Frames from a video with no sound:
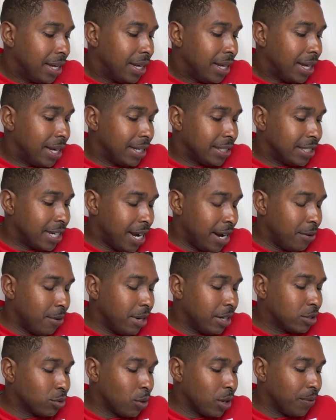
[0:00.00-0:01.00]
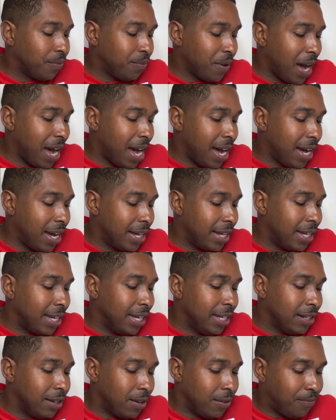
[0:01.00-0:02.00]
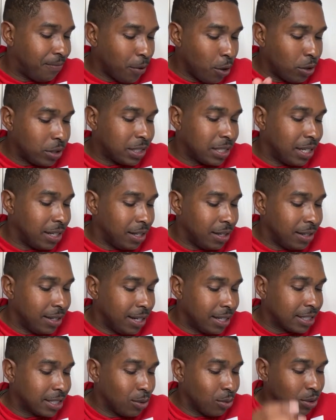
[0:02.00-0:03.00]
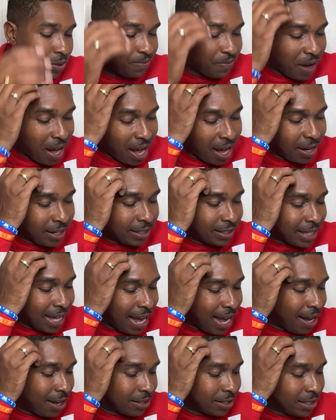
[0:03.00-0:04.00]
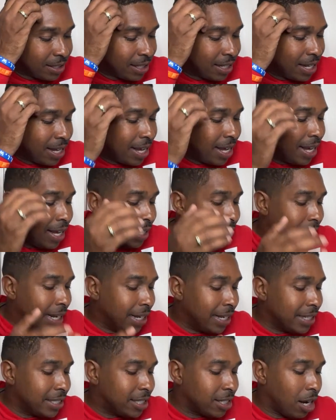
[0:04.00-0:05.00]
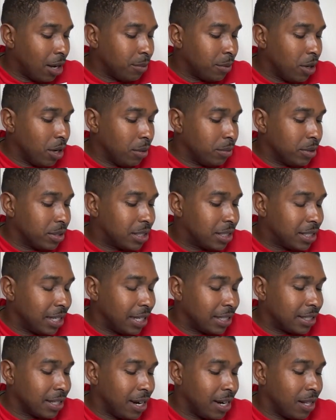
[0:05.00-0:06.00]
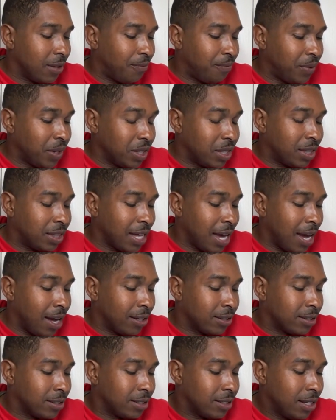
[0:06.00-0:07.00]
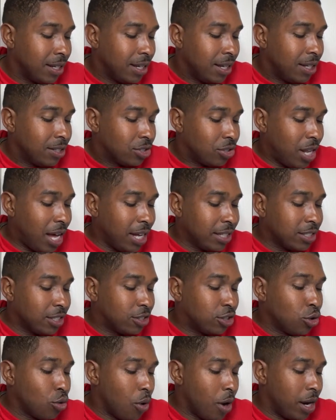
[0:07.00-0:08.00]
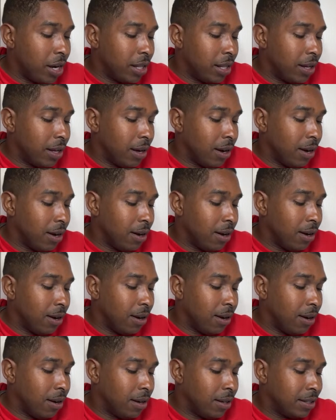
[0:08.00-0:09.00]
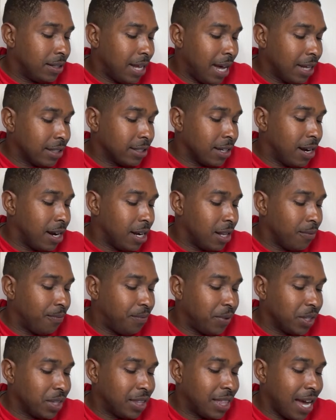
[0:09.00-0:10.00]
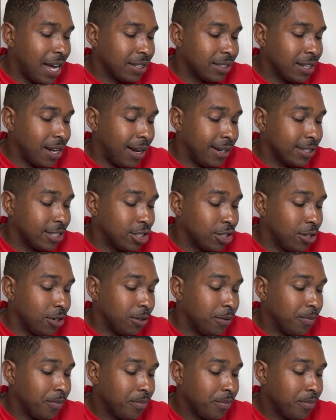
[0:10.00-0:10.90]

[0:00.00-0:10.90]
In January 25, he initially was 500,000. Then it jumped up to 650,000. So that was a $150,000 jump.